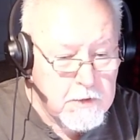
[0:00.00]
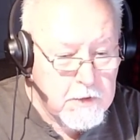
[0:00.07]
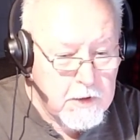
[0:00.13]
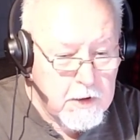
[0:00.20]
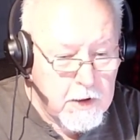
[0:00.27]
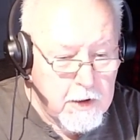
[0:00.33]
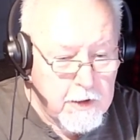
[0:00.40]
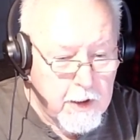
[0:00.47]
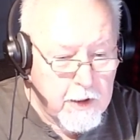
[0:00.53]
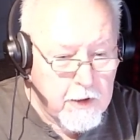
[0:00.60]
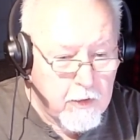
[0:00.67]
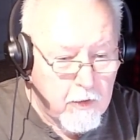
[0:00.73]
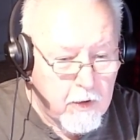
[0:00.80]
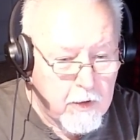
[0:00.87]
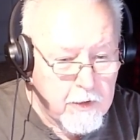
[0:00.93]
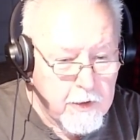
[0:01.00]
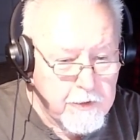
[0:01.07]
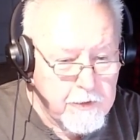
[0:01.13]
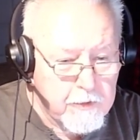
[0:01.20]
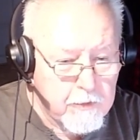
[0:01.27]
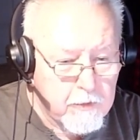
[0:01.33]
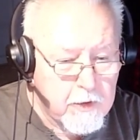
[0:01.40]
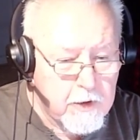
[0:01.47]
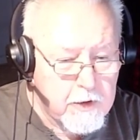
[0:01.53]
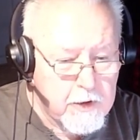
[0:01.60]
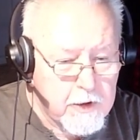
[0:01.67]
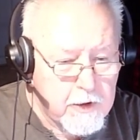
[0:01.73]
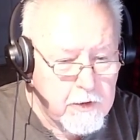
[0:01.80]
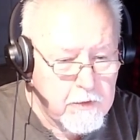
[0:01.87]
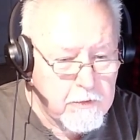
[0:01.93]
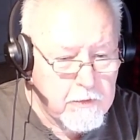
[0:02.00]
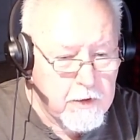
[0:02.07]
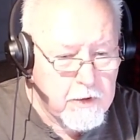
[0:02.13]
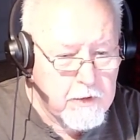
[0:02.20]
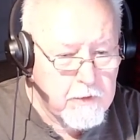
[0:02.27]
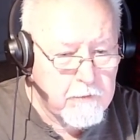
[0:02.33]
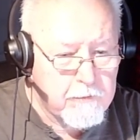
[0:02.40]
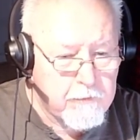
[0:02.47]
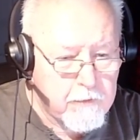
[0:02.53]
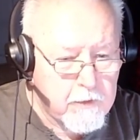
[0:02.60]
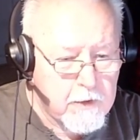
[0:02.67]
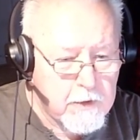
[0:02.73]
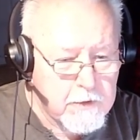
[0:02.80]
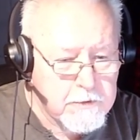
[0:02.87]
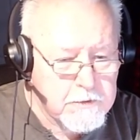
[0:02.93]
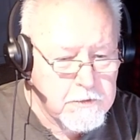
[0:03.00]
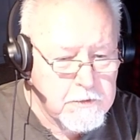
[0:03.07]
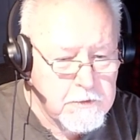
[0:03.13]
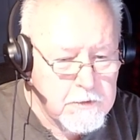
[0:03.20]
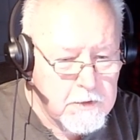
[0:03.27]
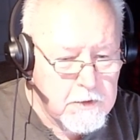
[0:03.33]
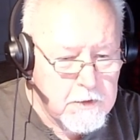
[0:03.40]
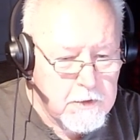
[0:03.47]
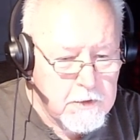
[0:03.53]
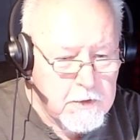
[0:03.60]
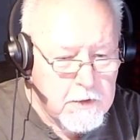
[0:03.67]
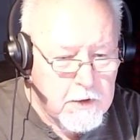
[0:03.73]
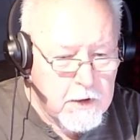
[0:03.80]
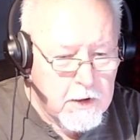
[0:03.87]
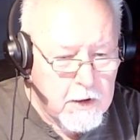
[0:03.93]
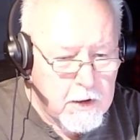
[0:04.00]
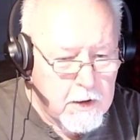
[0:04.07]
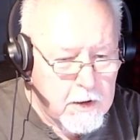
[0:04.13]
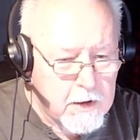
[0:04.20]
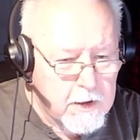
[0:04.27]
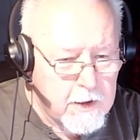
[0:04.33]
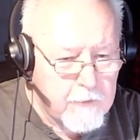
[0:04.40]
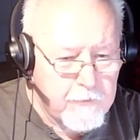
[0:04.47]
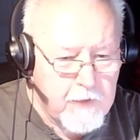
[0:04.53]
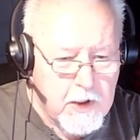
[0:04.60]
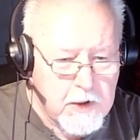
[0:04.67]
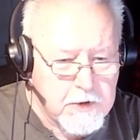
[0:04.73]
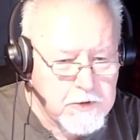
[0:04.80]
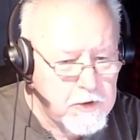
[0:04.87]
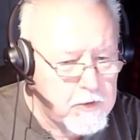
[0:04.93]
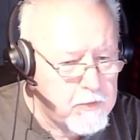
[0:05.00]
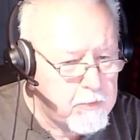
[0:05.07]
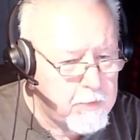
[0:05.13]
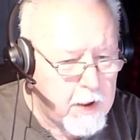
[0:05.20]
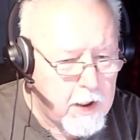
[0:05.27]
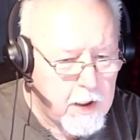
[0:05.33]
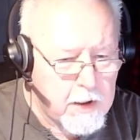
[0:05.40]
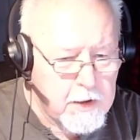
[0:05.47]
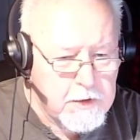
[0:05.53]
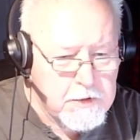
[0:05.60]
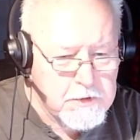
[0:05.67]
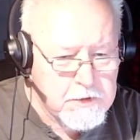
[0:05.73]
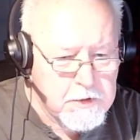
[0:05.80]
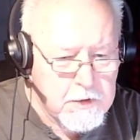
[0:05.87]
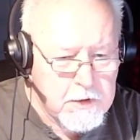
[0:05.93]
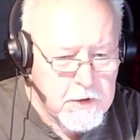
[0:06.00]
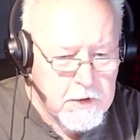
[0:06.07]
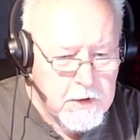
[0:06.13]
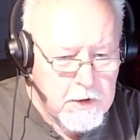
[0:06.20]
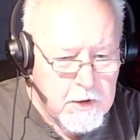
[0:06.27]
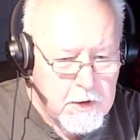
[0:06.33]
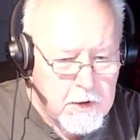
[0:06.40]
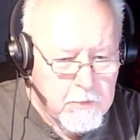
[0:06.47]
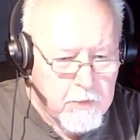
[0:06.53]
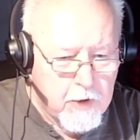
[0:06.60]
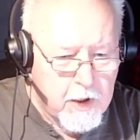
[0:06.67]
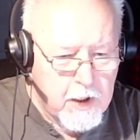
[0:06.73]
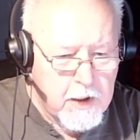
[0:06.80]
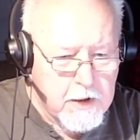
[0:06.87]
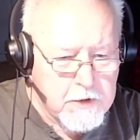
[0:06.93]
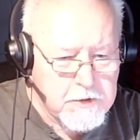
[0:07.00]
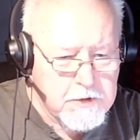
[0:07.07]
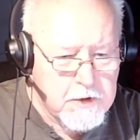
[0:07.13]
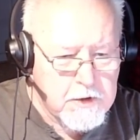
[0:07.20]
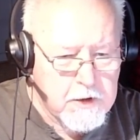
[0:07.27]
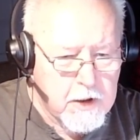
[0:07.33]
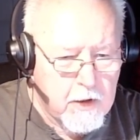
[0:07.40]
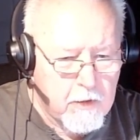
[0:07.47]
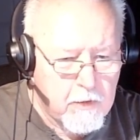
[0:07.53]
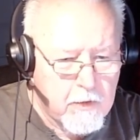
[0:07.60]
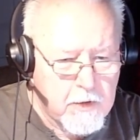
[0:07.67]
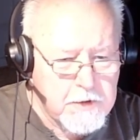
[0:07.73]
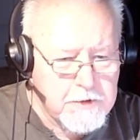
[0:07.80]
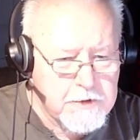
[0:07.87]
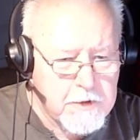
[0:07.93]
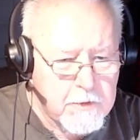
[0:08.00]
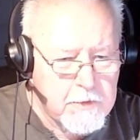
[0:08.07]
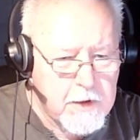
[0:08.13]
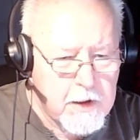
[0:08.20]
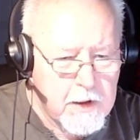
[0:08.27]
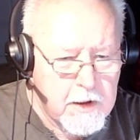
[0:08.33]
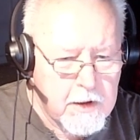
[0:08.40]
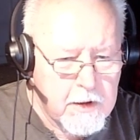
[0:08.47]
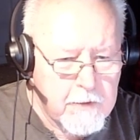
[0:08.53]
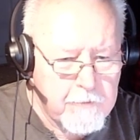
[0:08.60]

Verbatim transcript: and that all that you'll continue to do for us, uh, giving us new bodies and bringing us into glory someday.